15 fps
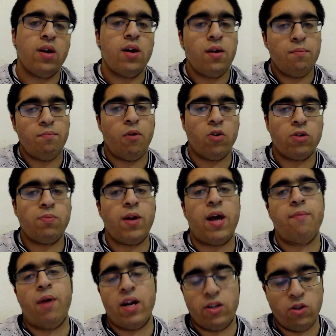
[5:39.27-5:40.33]
multiply
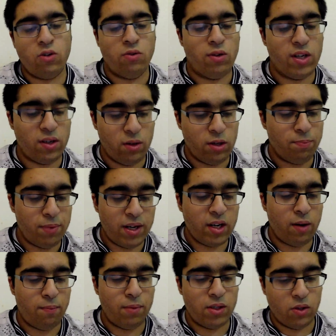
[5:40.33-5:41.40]
it by 2. The big
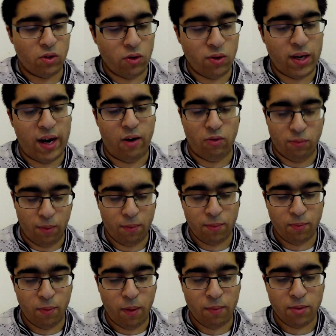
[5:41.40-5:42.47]
numbers do count.
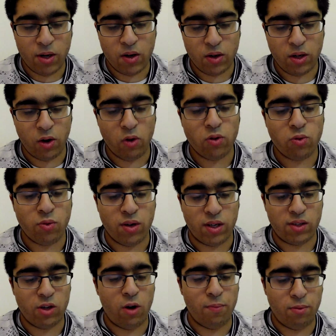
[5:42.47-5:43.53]
We're going to go through an
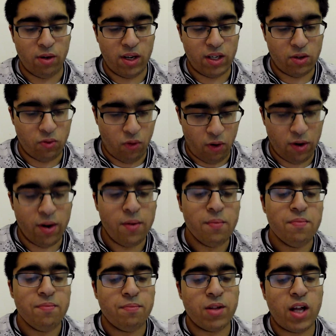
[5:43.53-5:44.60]
example later on,
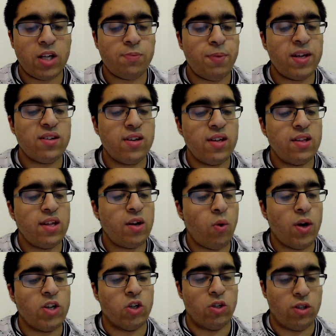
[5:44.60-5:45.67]
but that's basically the
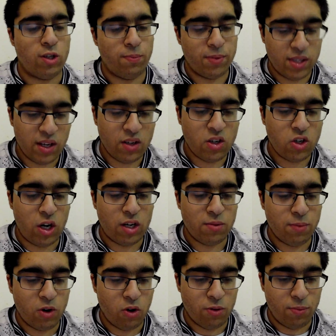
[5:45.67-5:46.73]
equation. So percentage
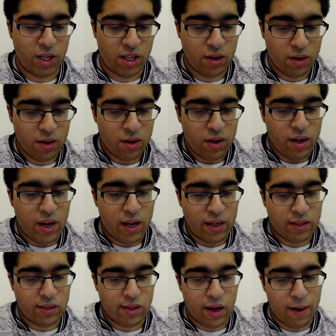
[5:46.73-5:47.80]
atom economy
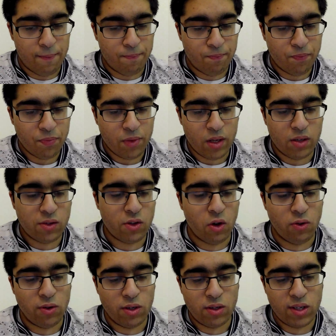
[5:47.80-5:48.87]
is
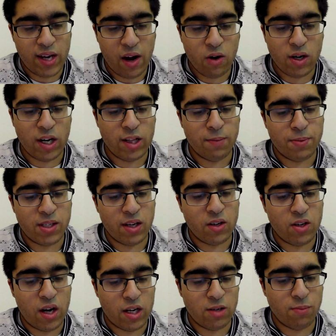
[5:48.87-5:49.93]
to calculate the
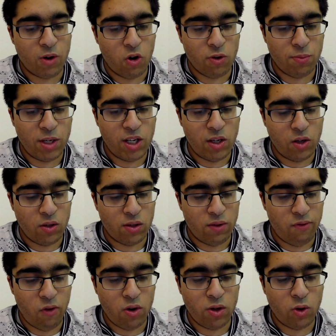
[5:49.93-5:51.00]
percentage atom economy, you use the
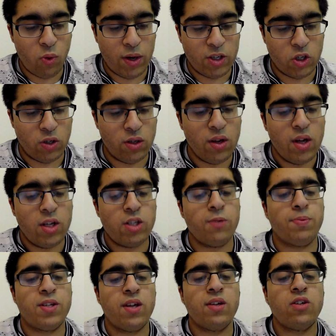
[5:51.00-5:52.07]
following equation. So
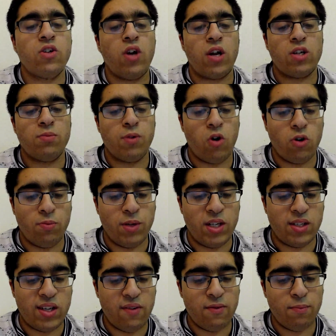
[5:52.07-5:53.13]
percentage atom economy
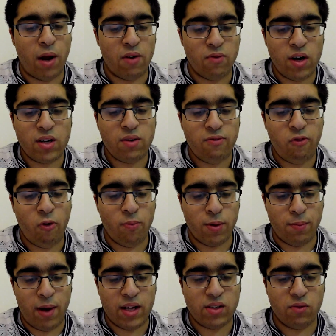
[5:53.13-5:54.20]
is given by relative
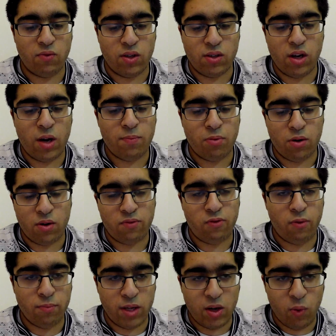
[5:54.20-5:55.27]
formula mass of desired product
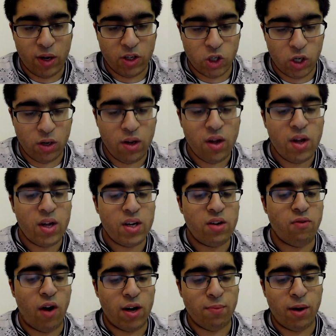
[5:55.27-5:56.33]
from the equation
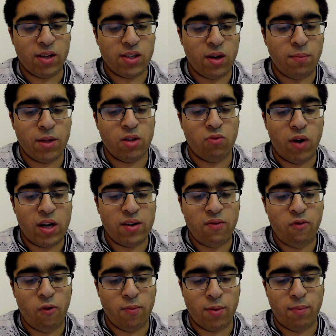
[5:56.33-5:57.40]
divided by sum of the relative
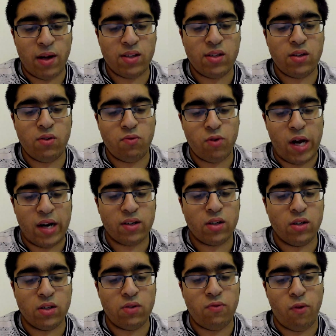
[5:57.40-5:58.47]
formula masses of
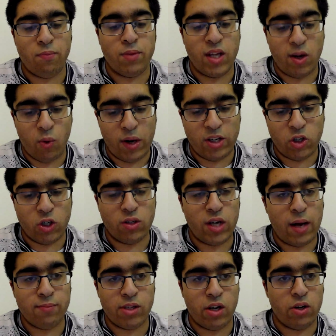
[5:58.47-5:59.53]
reactants from the equation
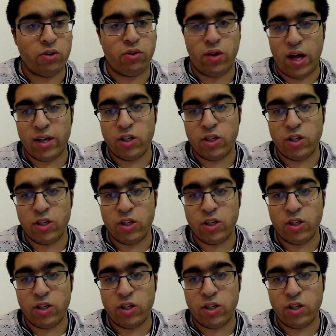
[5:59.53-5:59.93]
times 100. And you